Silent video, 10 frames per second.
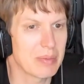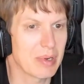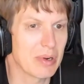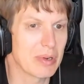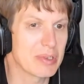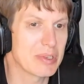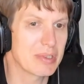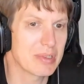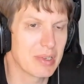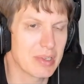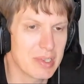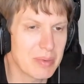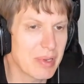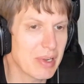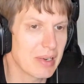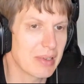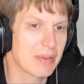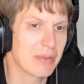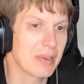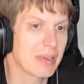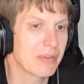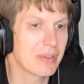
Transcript: Because uh, typically the,